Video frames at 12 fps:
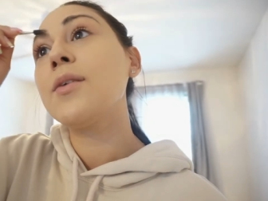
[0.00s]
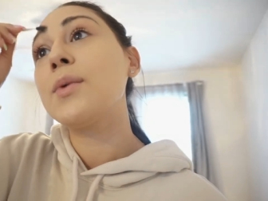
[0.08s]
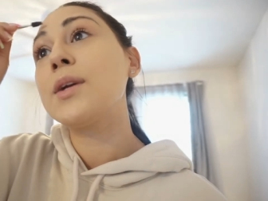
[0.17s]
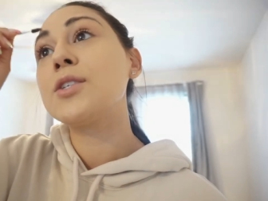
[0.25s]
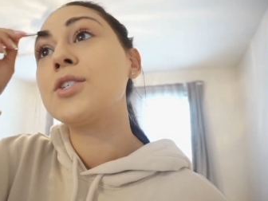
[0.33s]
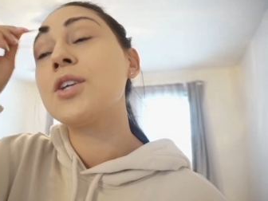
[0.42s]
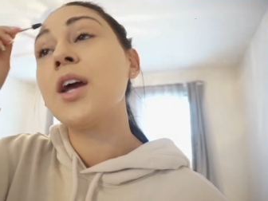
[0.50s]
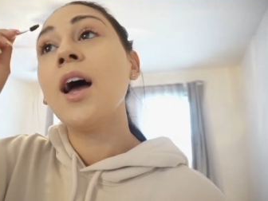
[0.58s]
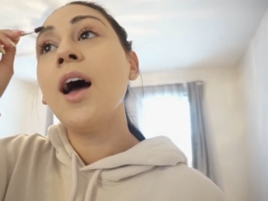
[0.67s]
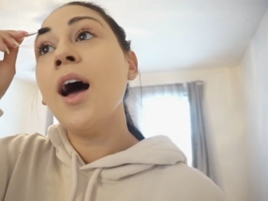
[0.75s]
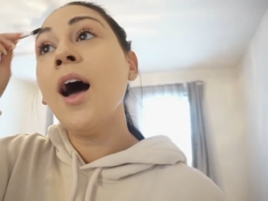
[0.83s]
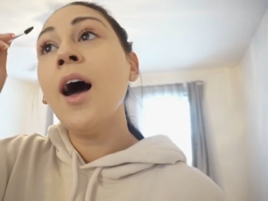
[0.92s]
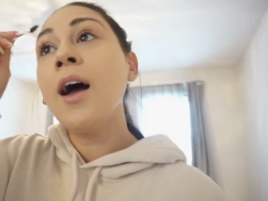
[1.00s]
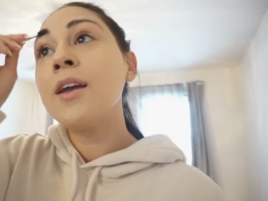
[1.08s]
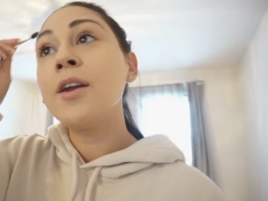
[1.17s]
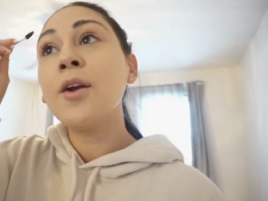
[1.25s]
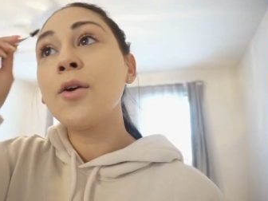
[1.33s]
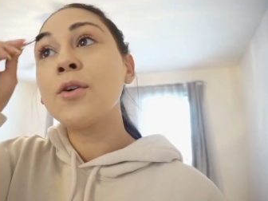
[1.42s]
which
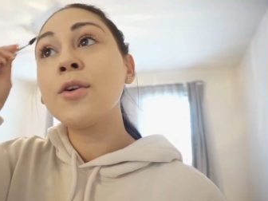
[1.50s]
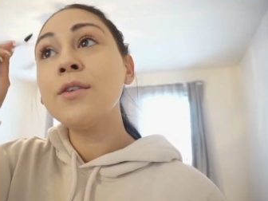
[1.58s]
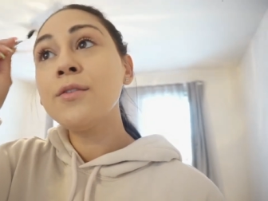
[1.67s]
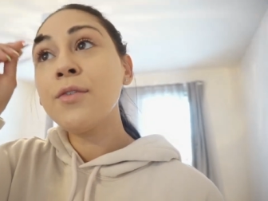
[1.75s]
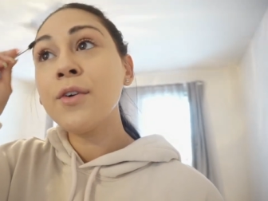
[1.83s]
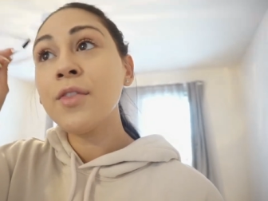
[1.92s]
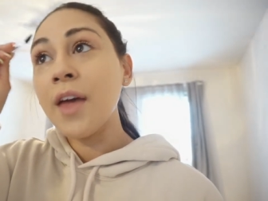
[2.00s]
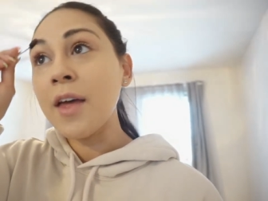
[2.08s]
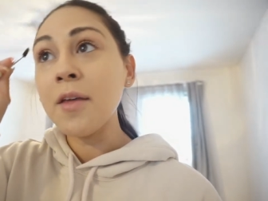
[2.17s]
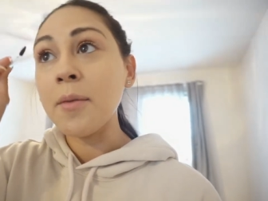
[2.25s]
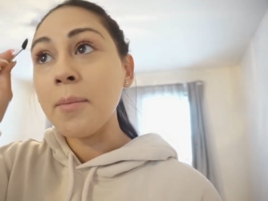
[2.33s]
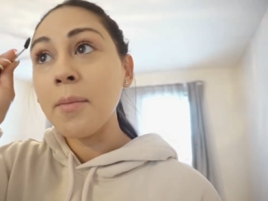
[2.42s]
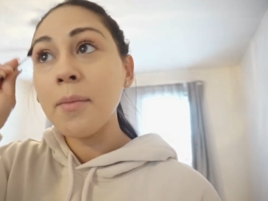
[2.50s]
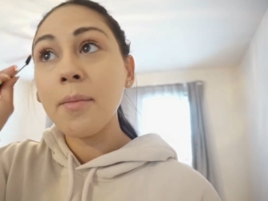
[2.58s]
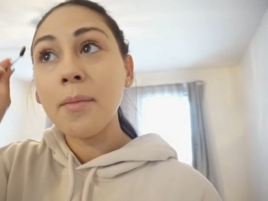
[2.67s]
you know, good for them.